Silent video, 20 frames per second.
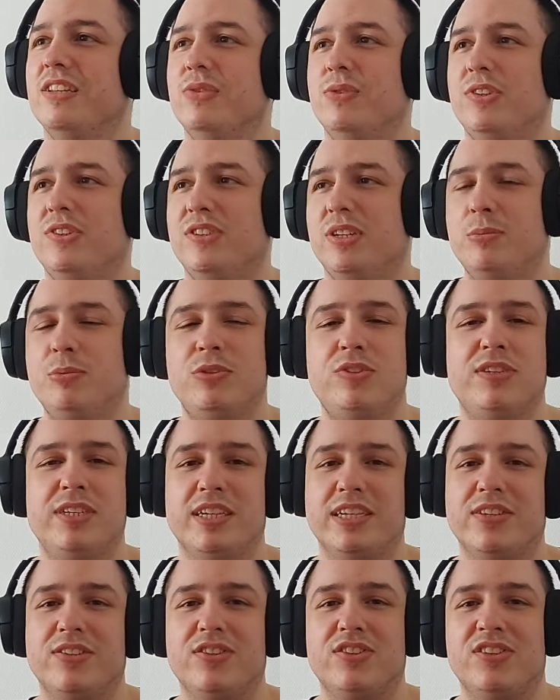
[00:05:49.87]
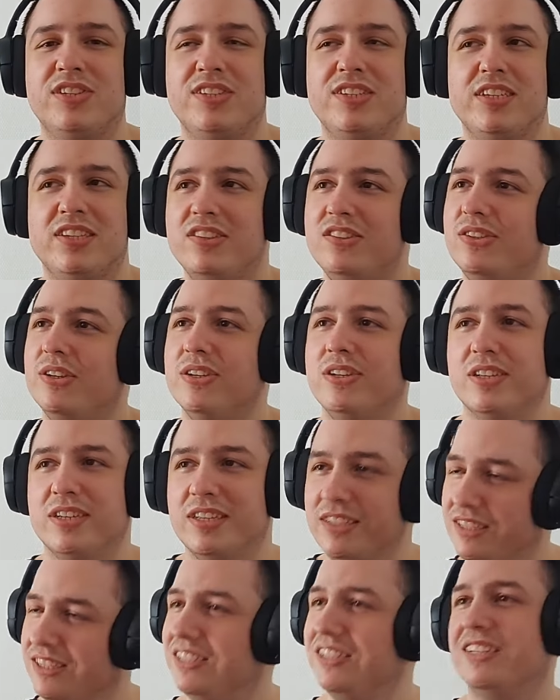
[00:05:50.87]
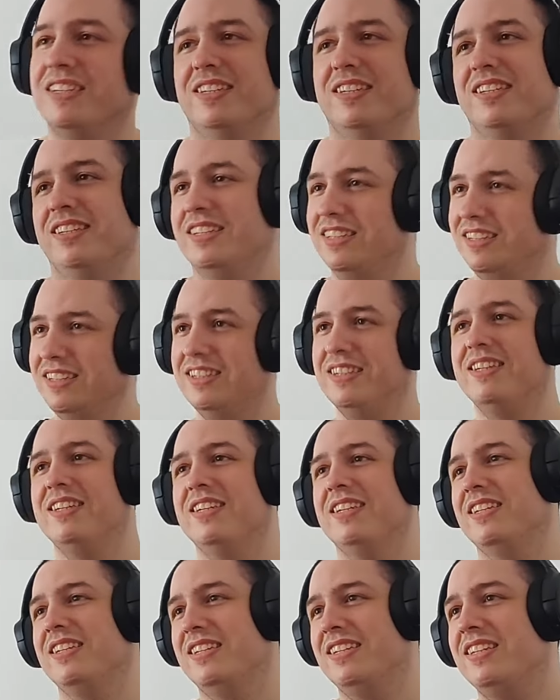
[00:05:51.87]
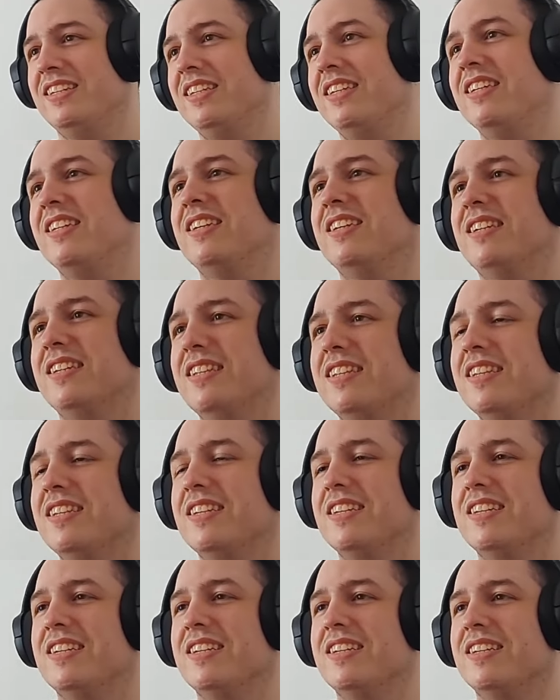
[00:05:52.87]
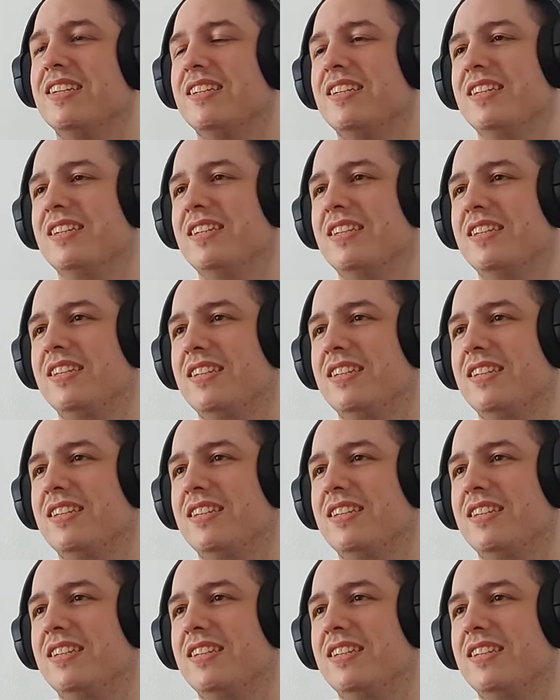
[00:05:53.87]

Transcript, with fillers: stop using like the shittiest sword? Captain Dainsleif could accomplish his own goal.